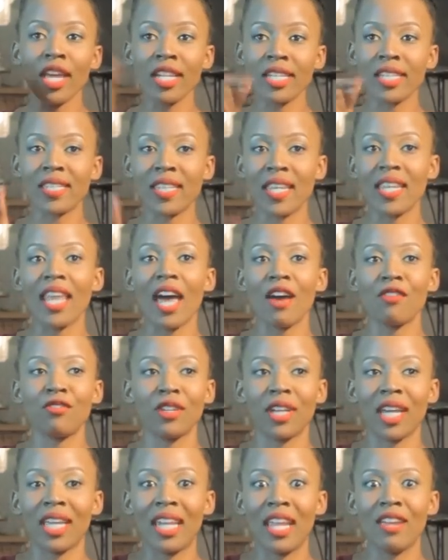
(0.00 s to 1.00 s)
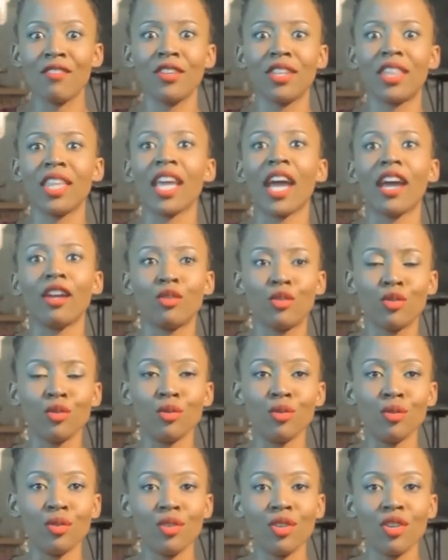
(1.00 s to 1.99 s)
entertain Africa in everything I
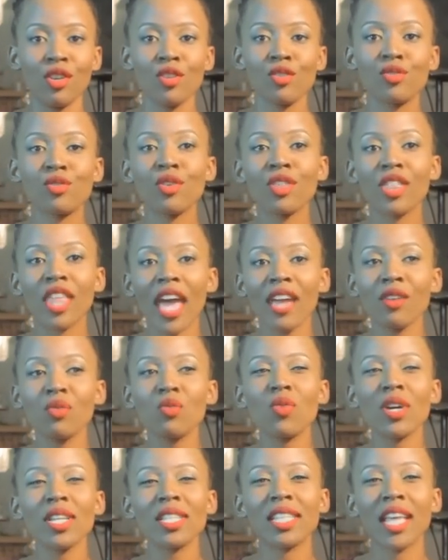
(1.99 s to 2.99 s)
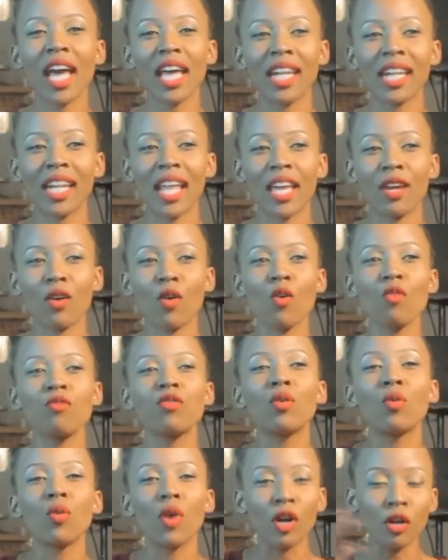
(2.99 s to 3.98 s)
do. So that was kind of like
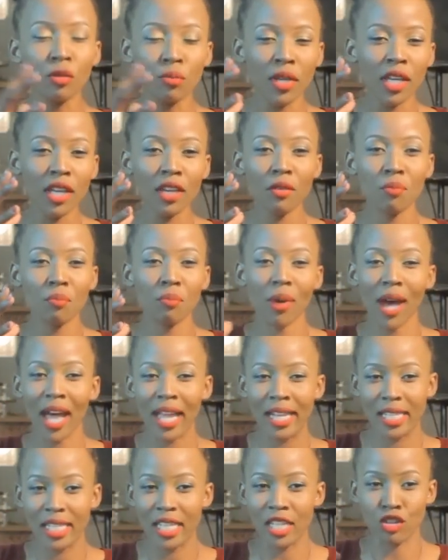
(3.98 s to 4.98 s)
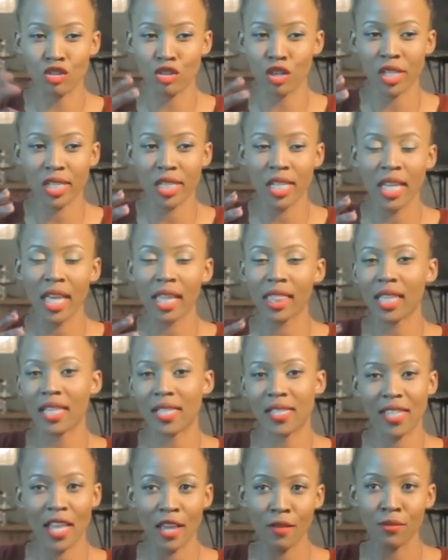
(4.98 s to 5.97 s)
overwhelming but interesting at
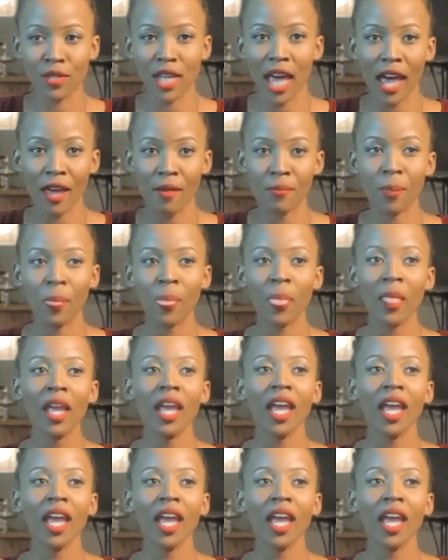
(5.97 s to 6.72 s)
the same time.